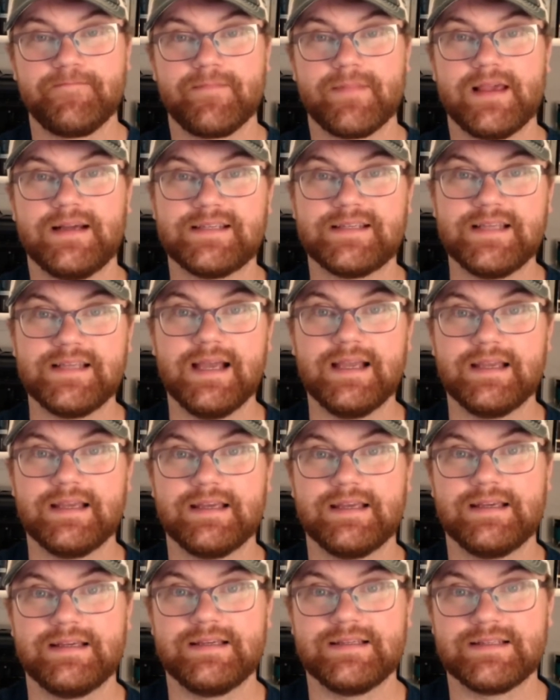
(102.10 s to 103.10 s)
A second
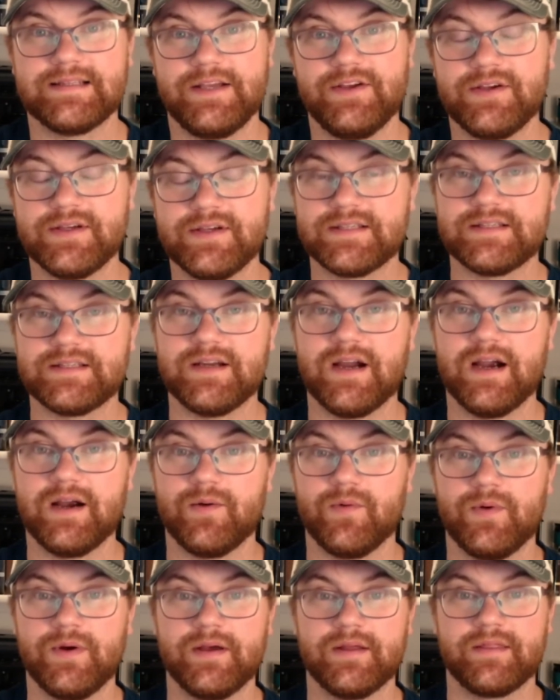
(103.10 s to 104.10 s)
is that you can start
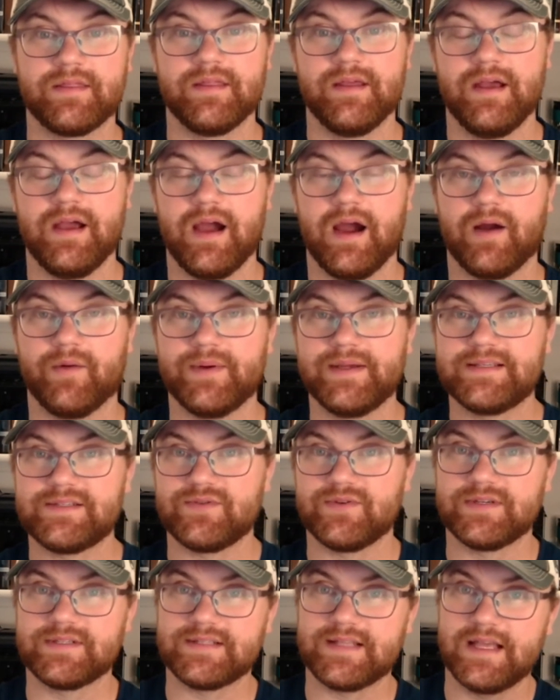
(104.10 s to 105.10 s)
with a
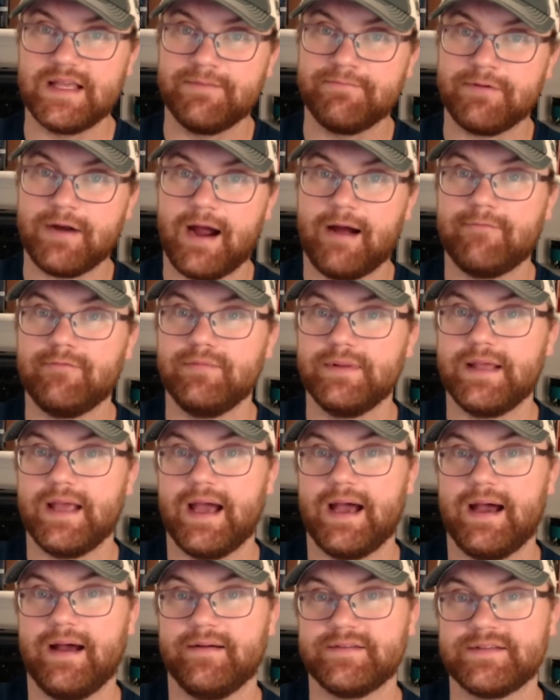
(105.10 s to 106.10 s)
resource that you probably
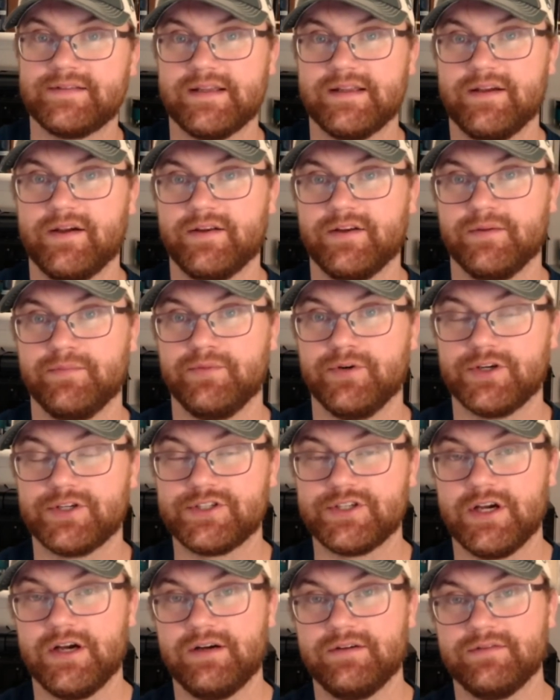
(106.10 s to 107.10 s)
have sitting on your
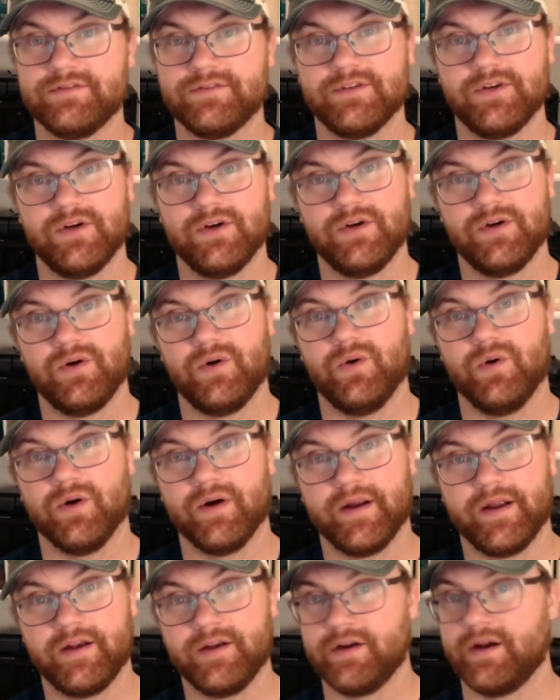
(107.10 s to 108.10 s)
bookshelf or
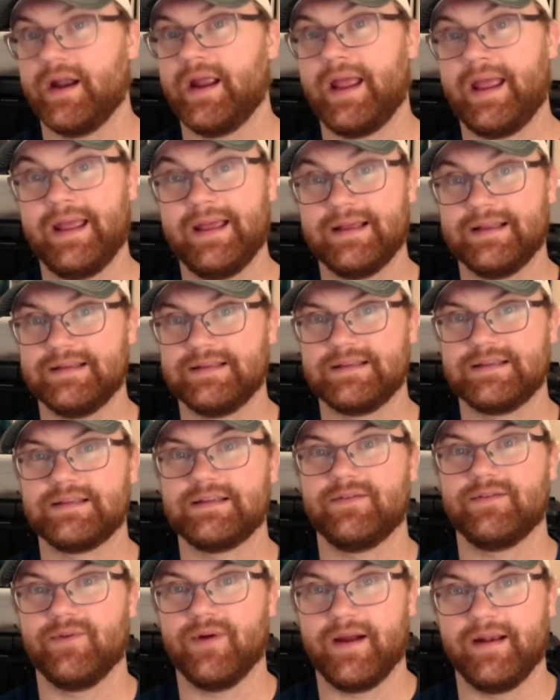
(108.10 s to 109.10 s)
in your hand
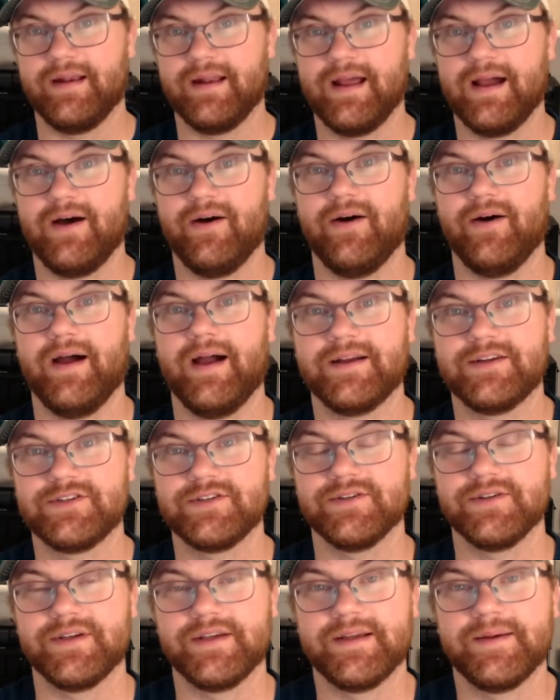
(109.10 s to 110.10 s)
right now,
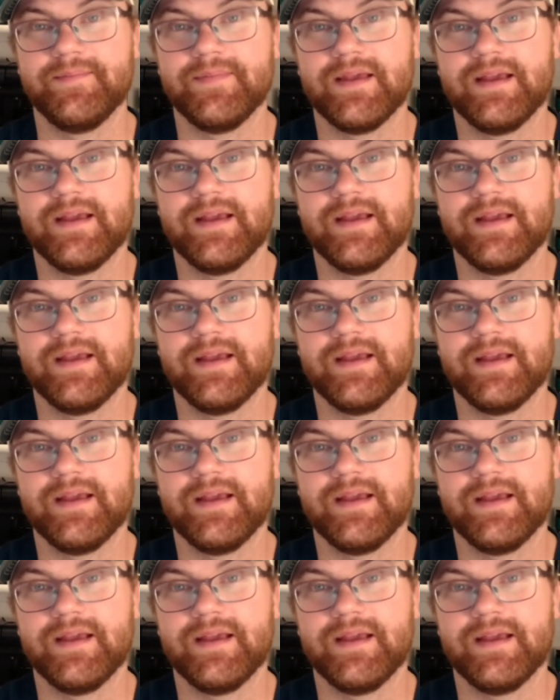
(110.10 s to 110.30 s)
actually.